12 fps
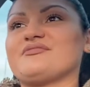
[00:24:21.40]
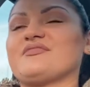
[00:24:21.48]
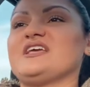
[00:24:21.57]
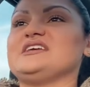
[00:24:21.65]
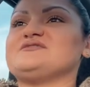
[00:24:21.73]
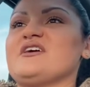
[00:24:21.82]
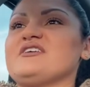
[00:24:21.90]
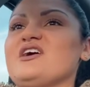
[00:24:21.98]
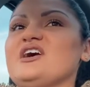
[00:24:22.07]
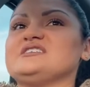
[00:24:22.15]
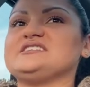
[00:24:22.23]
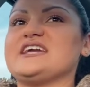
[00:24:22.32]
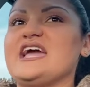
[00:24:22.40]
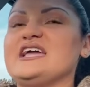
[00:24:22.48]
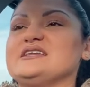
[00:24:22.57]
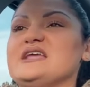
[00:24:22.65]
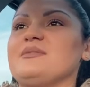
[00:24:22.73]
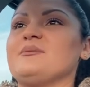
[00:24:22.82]
it's very hard to get
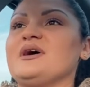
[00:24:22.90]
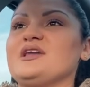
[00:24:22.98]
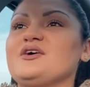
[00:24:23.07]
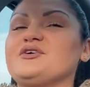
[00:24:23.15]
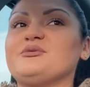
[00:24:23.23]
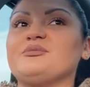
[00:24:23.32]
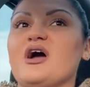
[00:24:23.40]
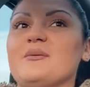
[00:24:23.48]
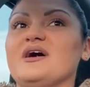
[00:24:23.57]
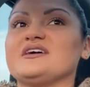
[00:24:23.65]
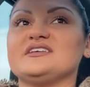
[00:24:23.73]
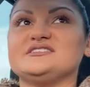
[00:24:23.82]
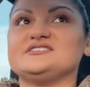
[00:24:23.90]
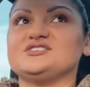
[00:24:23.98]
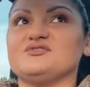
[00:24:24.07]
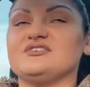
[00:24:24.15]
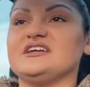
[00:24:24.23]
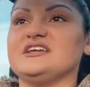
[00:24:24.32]
in there but my local Primark is
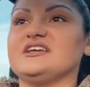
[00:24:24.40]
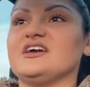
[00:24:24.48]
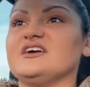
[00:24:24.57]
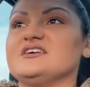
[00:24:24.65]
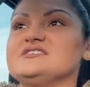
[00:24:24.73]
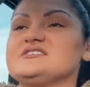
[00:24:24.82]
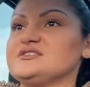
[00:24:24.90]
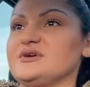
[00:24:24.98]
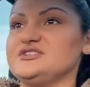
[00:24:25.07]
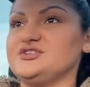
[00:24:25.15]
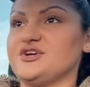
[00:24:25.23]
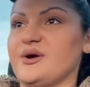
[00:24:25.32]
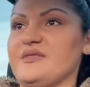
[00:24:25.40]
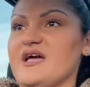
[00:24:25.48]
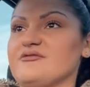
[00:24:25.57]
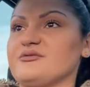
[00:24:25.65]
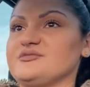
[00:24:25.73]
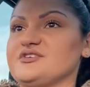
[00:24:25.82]
still really good I do go in
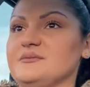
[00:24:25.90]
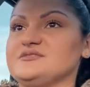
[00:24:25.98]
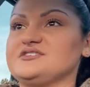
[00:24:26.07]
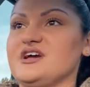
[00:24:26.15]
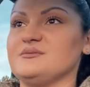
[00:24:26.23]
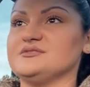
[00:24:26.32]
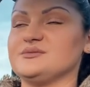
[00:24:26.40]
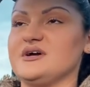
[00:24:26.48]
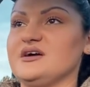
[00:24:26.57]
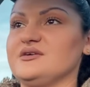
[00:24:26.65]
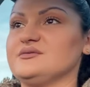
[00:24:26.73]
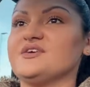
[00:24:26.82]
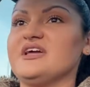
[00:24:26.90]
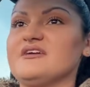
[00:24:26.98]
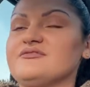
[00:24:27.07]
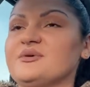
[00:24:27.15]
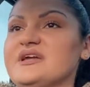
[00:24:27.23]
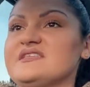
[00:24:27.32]
there from time to time as well if
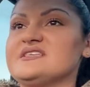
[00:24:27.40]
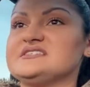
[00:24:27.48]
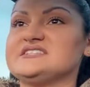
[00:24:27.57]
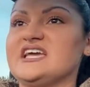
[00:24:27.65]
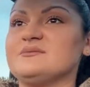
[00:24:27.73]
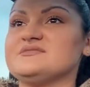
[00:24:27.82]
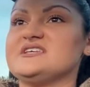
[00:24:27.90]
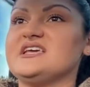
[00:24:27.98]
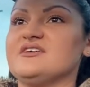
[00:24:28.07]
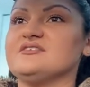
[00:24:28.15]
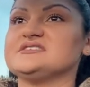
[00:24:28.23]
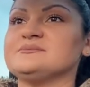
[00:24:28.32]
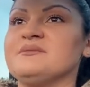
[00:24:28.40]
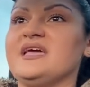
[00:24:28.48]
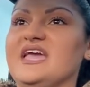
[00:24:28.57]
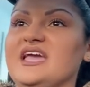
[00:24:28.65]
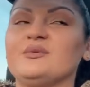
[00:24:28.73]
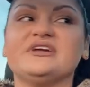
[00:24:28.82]
you're in the same tier as
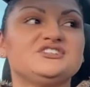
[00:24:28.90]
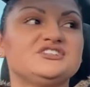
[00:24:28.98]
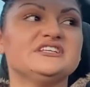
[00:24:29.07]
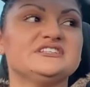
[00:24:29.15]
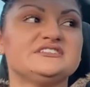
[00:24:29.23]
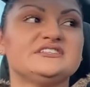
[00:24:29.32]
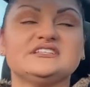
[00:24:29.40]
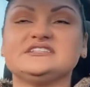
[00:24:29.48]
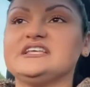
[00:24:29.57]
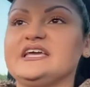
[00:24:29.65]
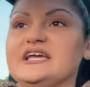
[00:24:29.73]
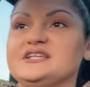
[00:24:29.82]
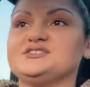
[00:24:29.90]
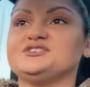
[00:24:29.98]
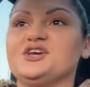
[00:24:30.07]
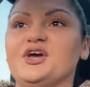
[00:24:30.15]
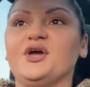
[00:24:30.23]
me which is tier 2